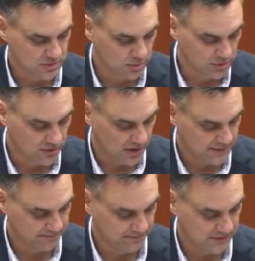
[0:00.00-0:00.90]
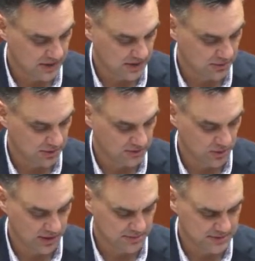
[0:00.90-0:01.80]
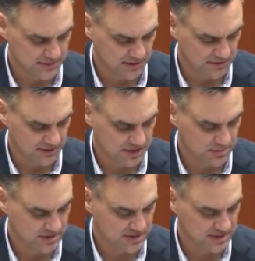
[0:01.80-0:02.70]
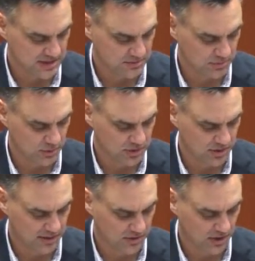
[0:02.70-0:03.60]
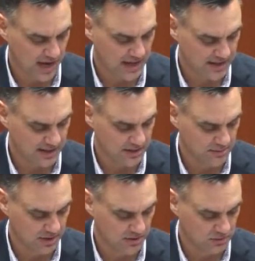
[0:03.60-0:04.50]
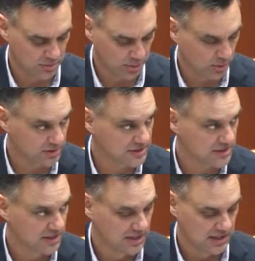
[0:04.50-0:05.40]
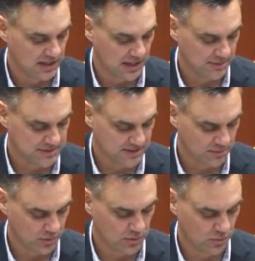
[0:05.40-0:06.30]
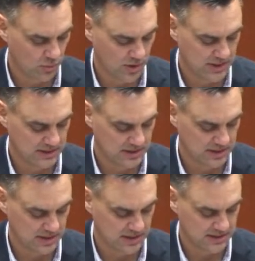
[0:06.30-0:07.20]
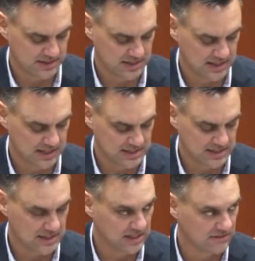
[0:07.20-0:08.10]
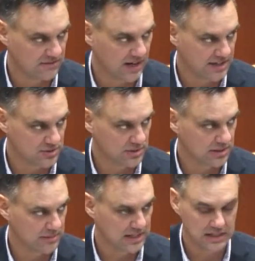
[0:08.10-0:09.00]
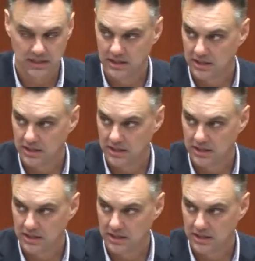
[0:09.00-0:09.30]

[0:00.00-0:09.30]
So we'll move on. We have no items of unfinished business, but we do have our added item of reports. Item 7.1, CKC Advisory Committee.